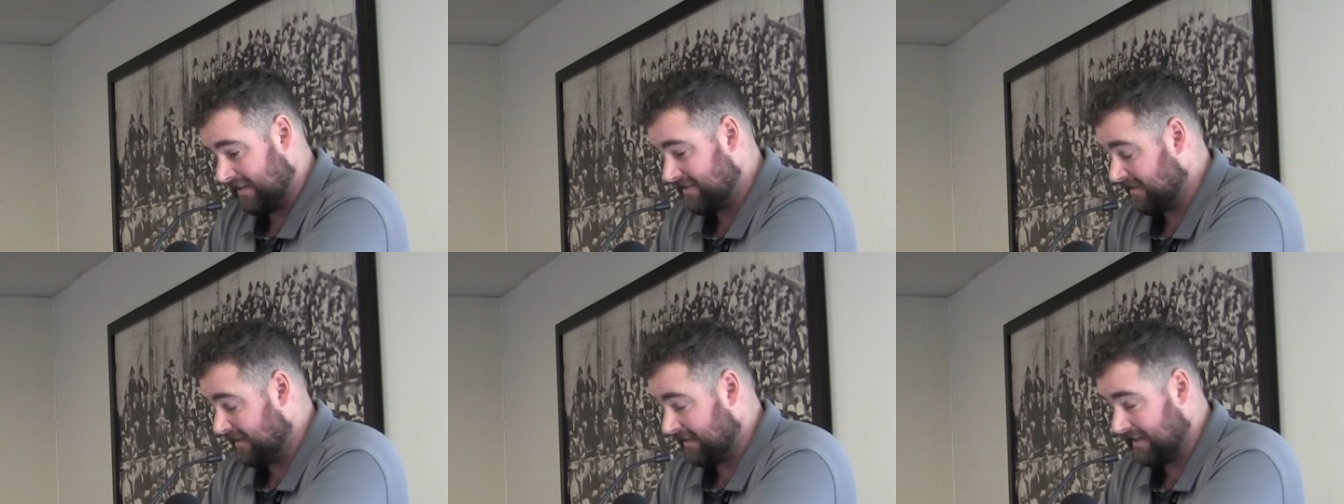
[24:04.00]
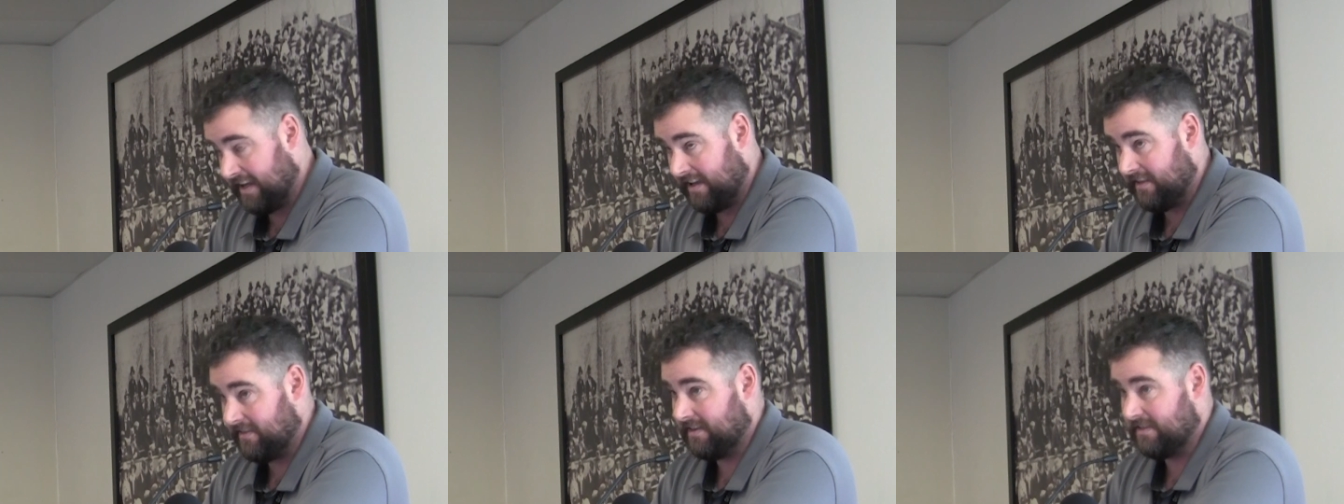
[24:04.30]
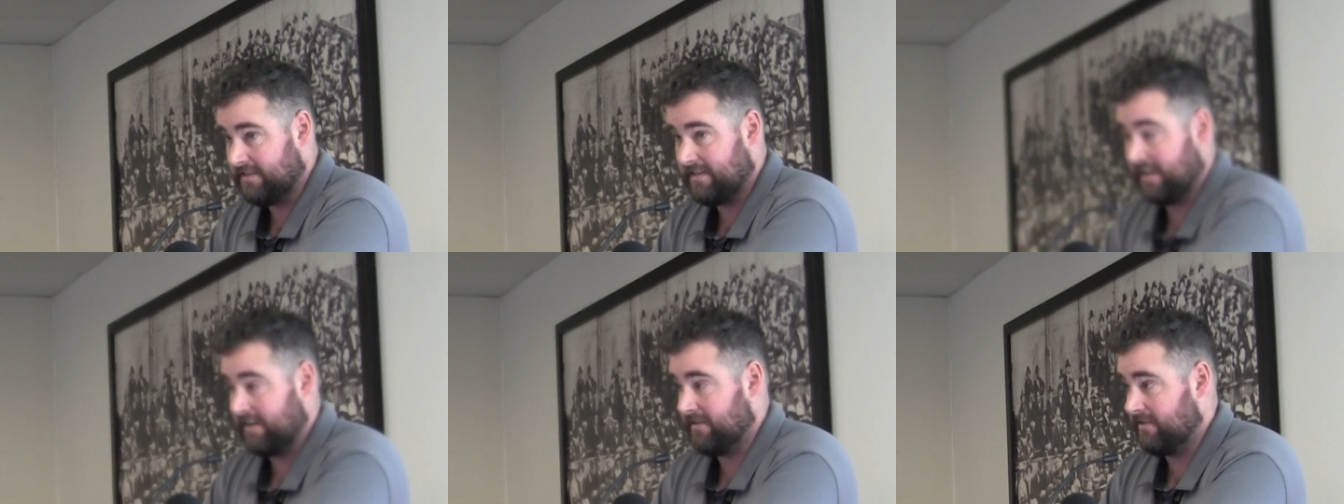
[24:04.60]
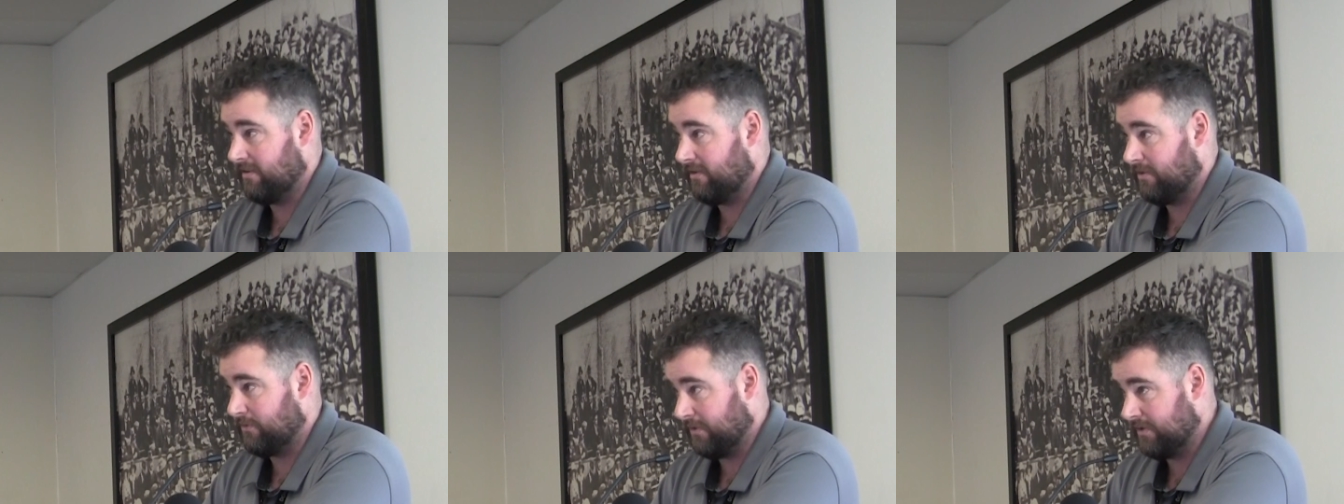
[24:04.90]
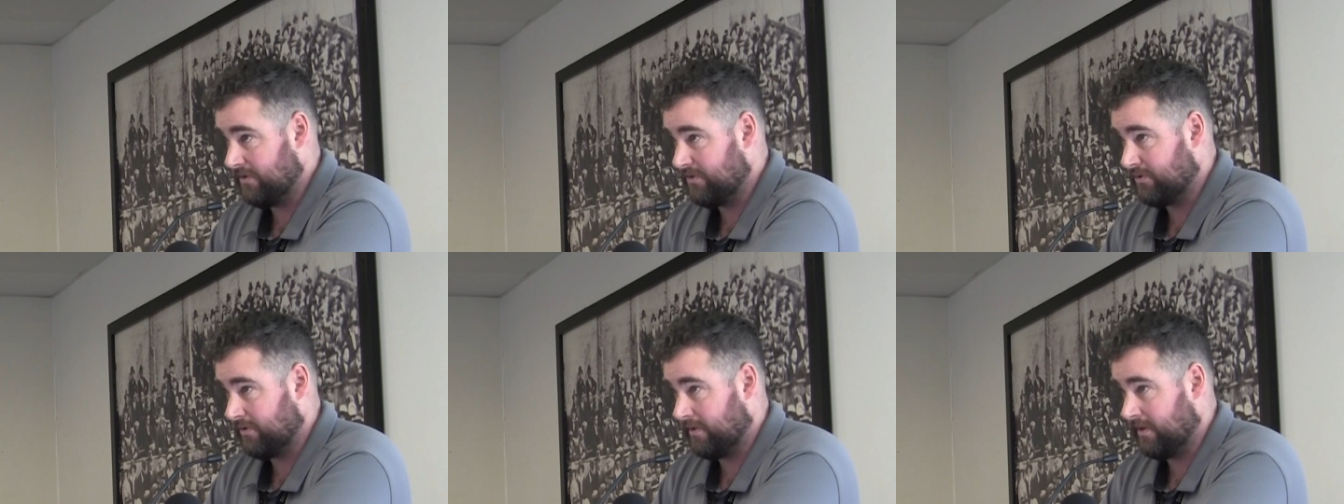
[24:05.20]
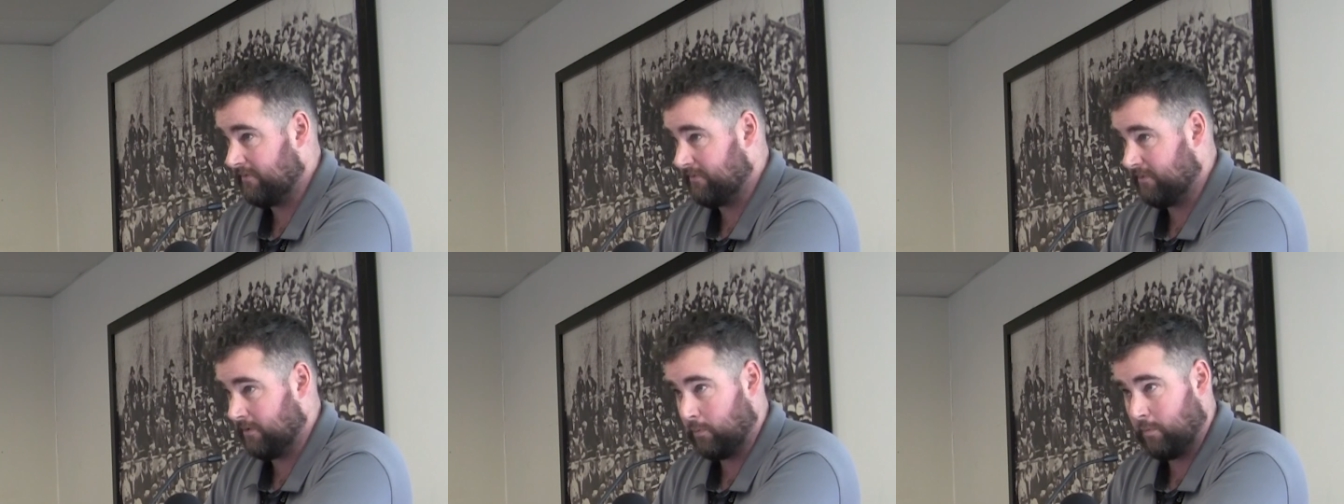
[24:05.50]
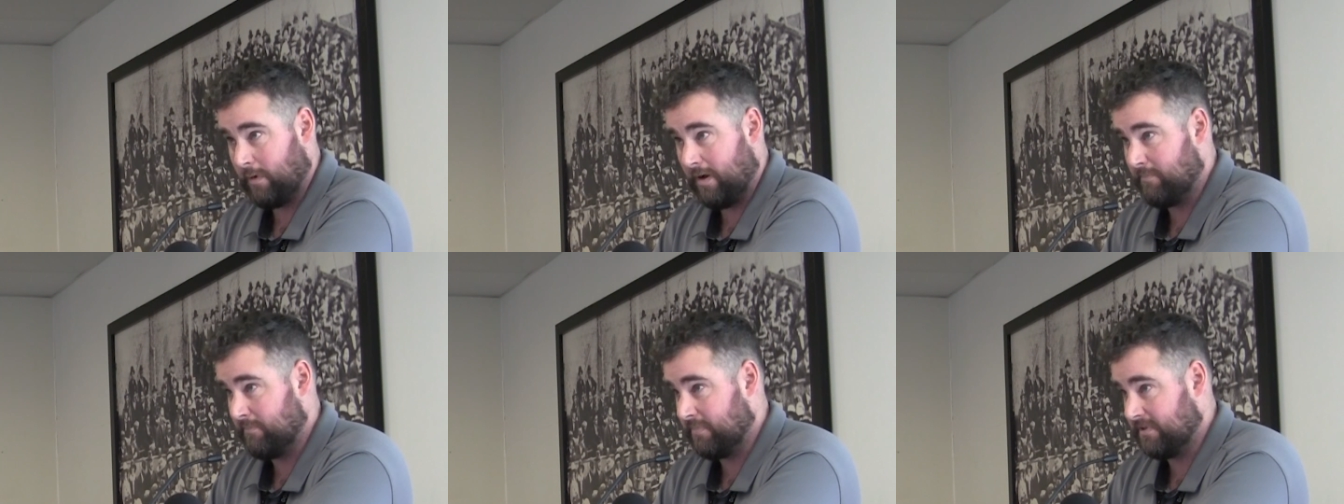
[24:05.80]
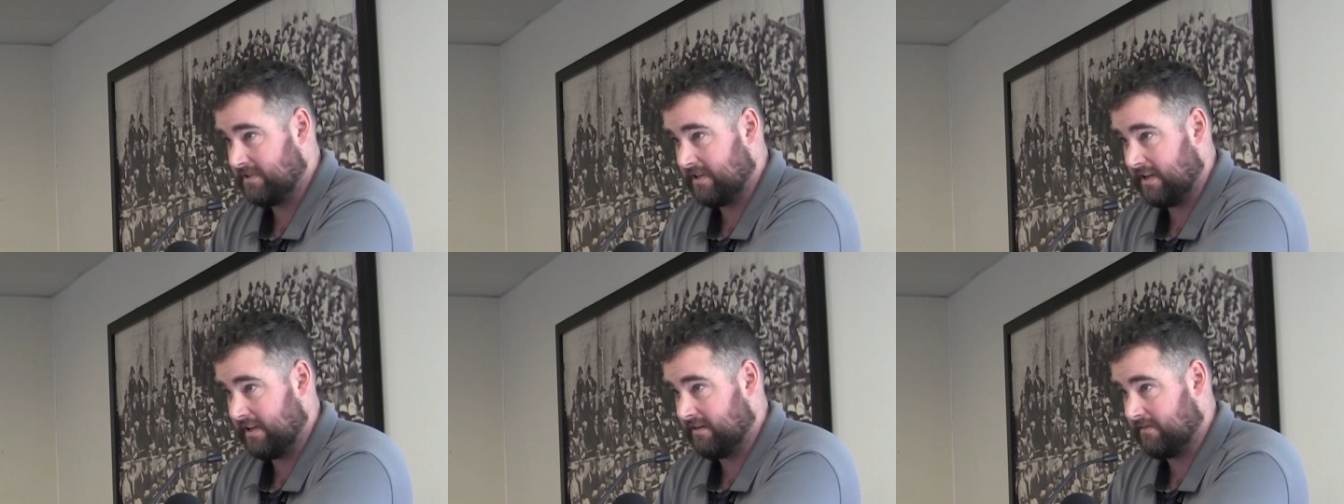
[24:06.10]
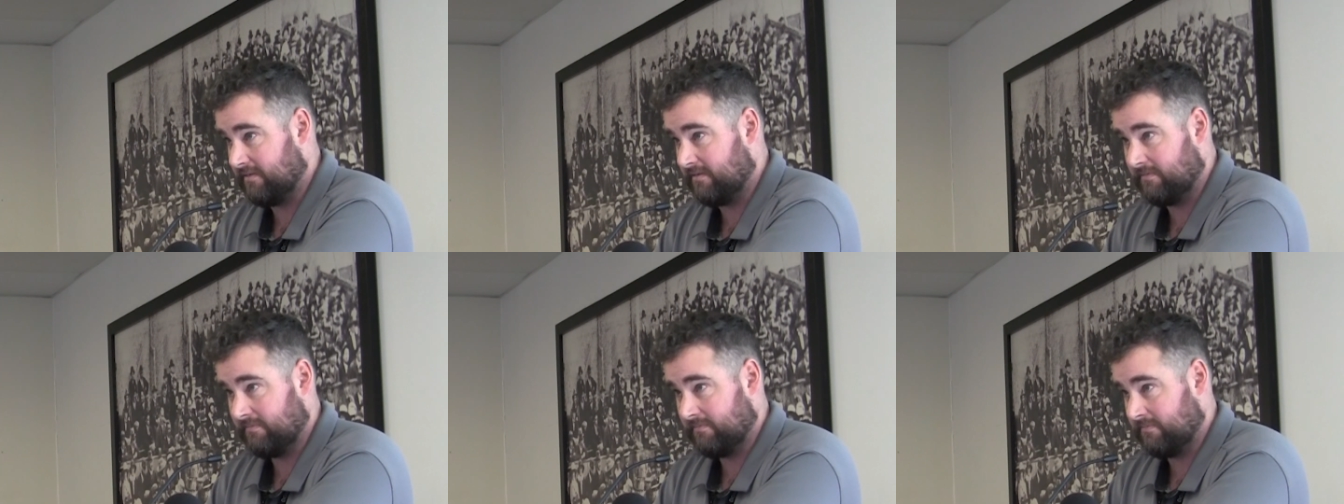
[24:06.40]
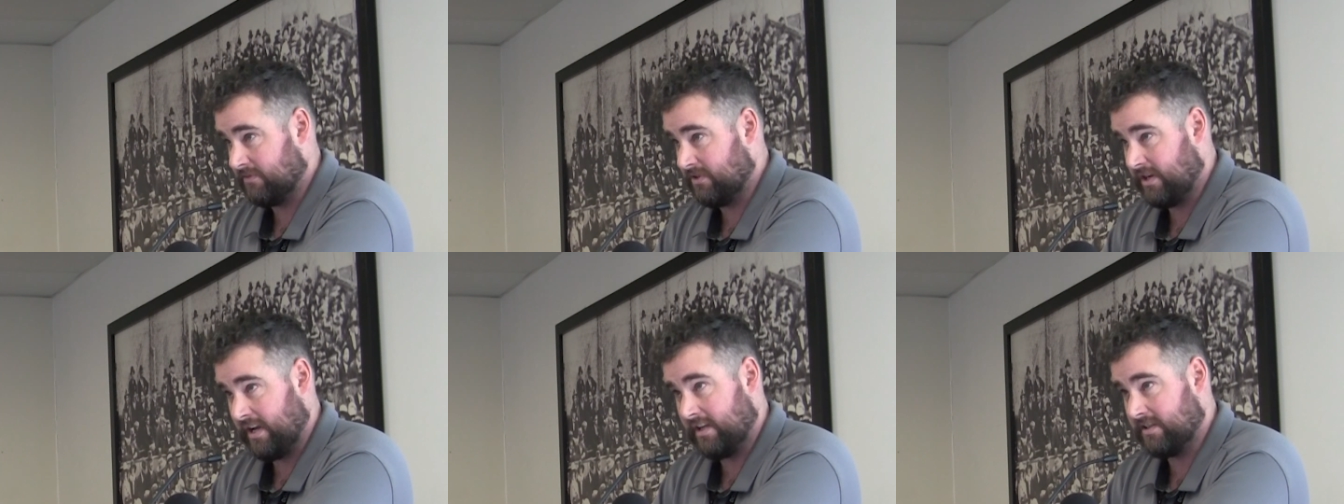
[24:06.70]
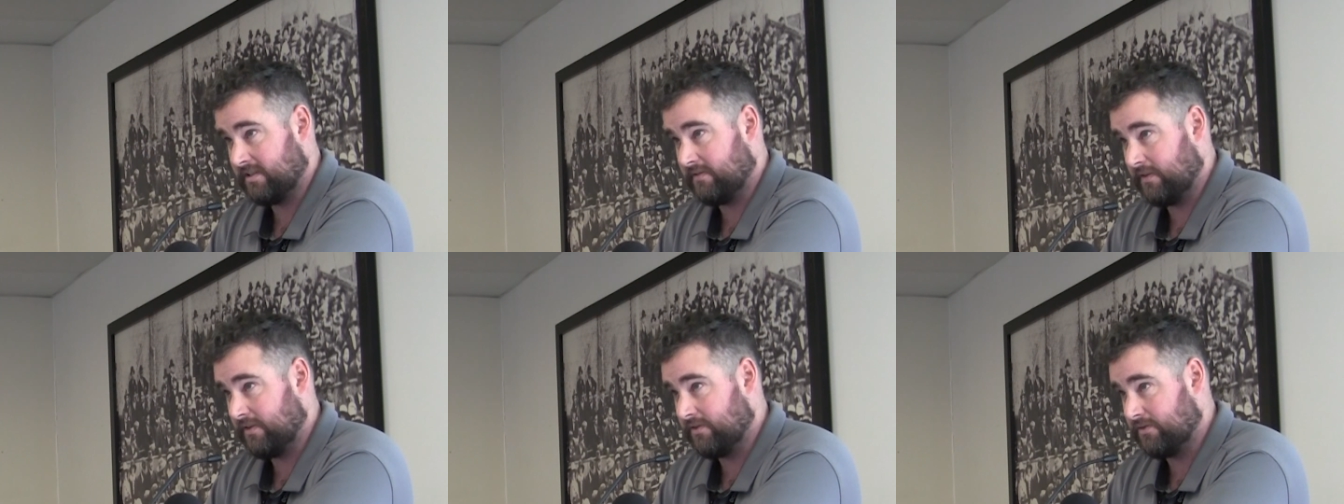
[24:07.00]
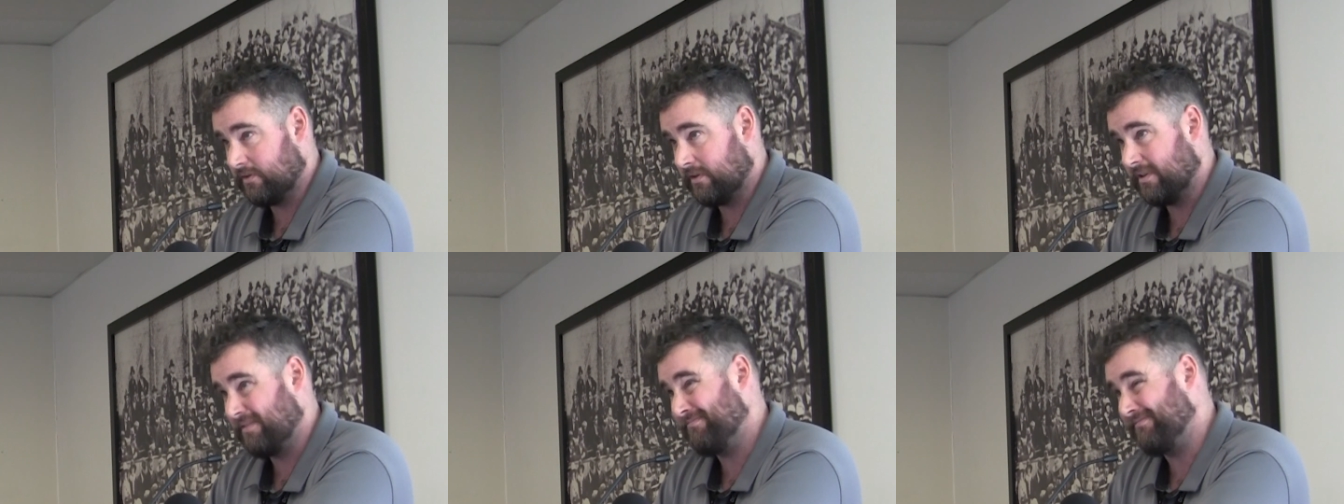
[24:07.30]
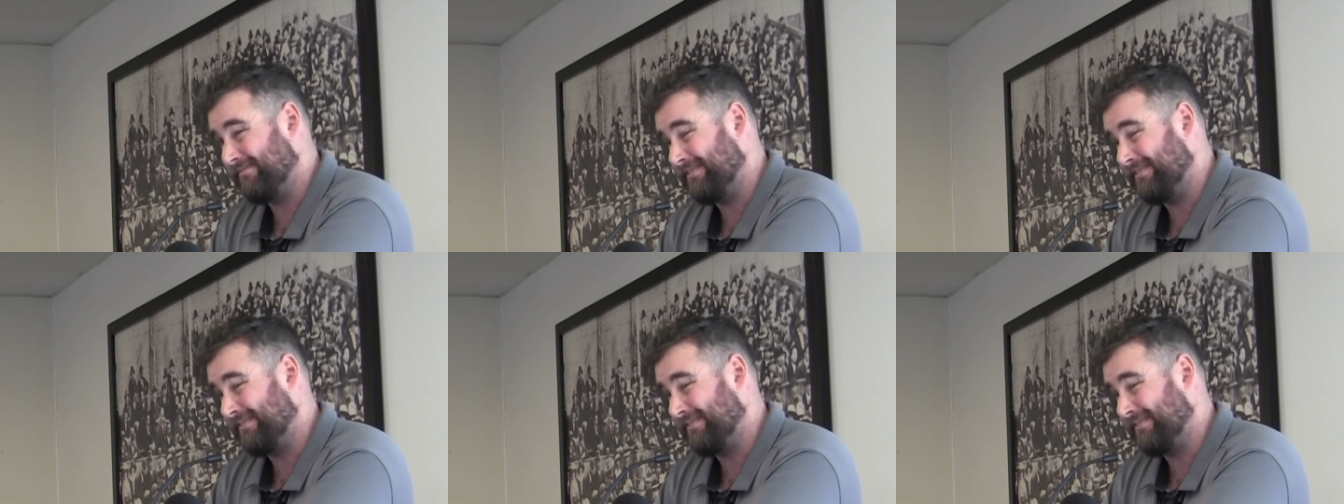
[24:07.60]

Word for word: again, the $10 injury for a 1% chance of injury,